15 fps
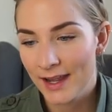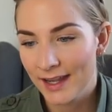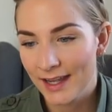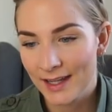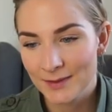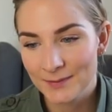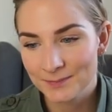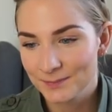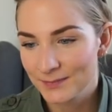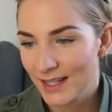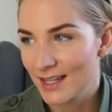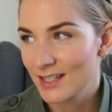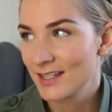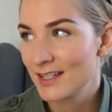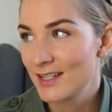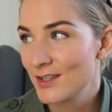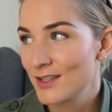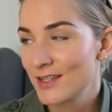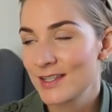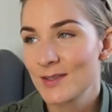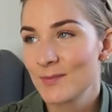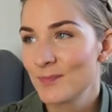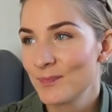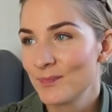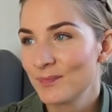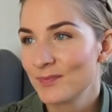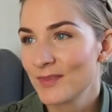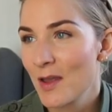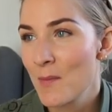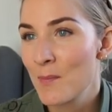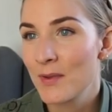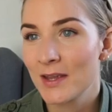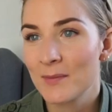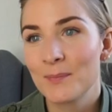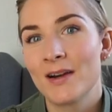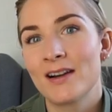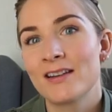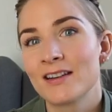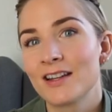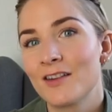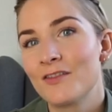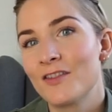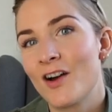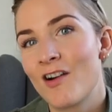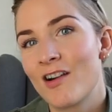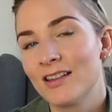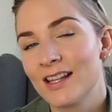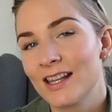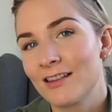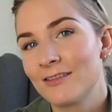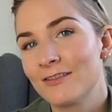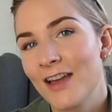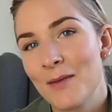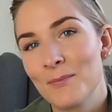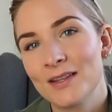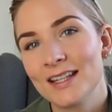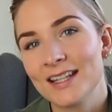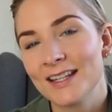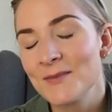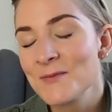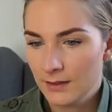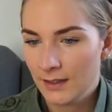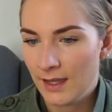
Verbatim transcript: And yeah, she's just a big part of our little family.